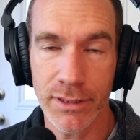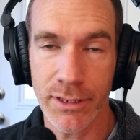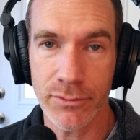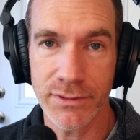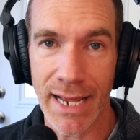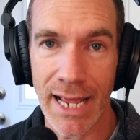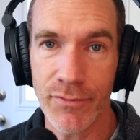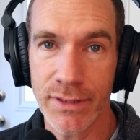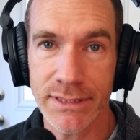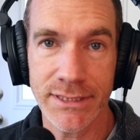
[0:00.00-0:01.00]
you know,
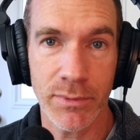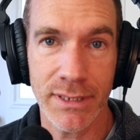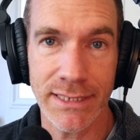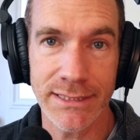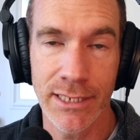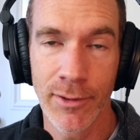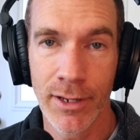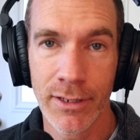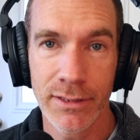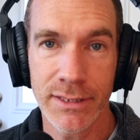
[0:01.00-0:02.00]
dive into some of these
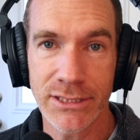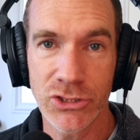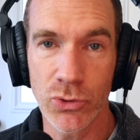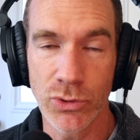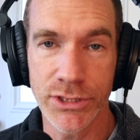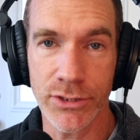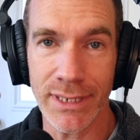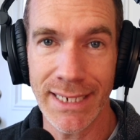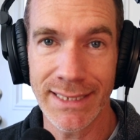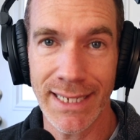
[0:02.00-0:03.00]
tools that are
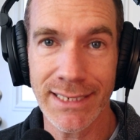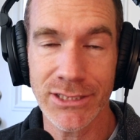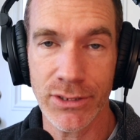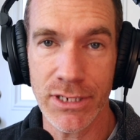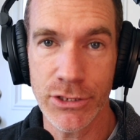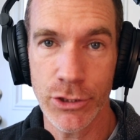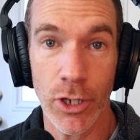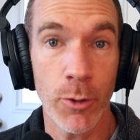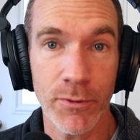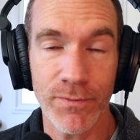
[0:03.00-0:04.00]
in the X32.
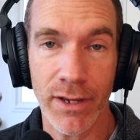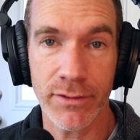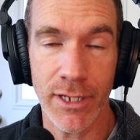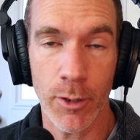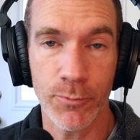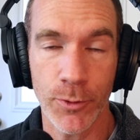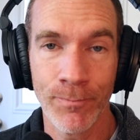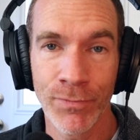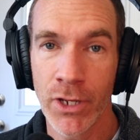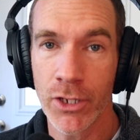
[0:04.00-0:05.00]
I hope you found it
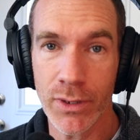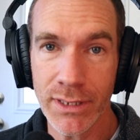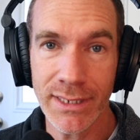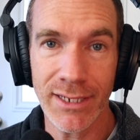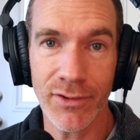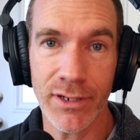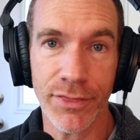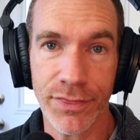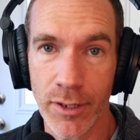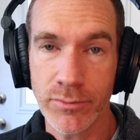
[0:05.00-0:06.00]
helpful. Go ahead and give it a
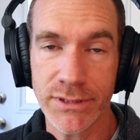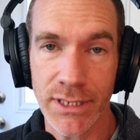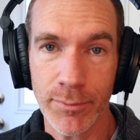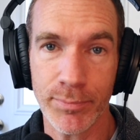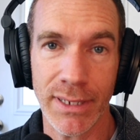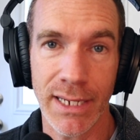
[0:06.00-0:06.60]
thumbs up